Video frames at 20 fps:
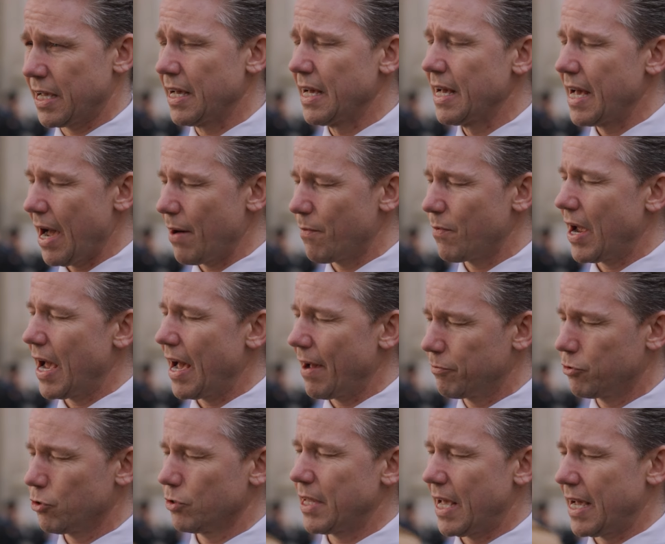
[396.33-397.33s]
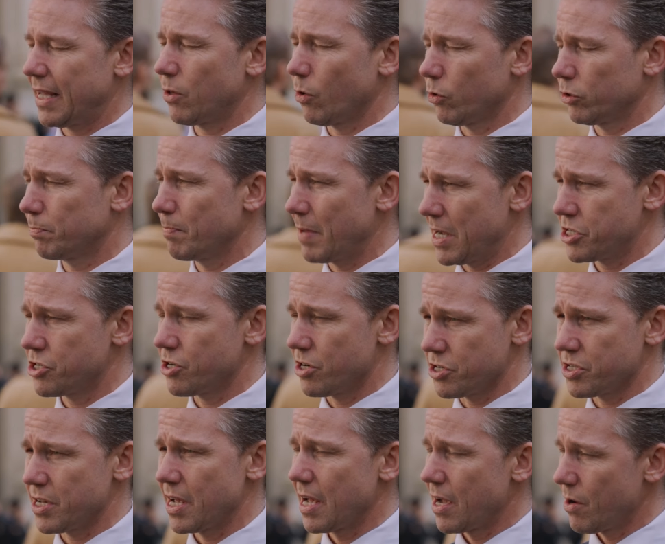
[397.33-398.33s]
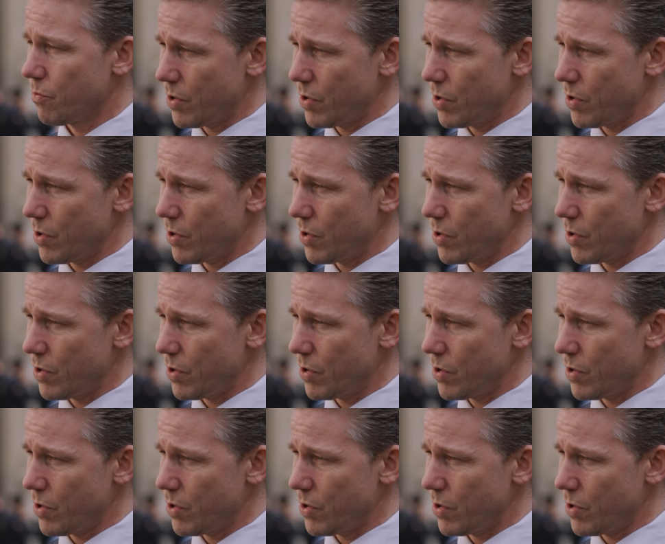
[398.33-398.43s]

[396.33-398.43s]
and mm-hmm. we have to take those measures.